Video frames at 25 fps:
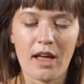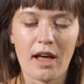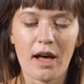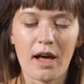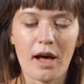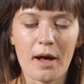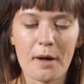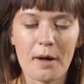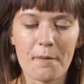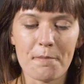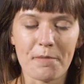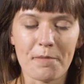
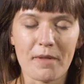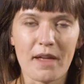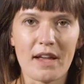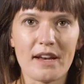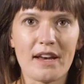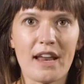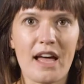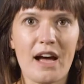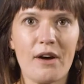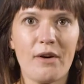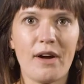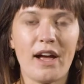
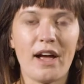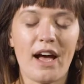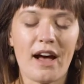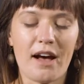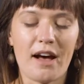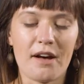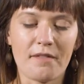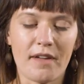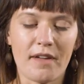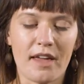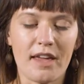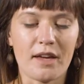And now I
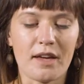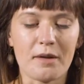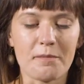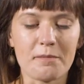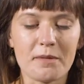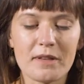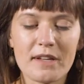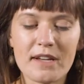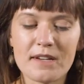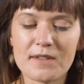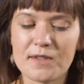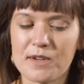have a
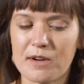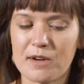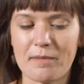complete,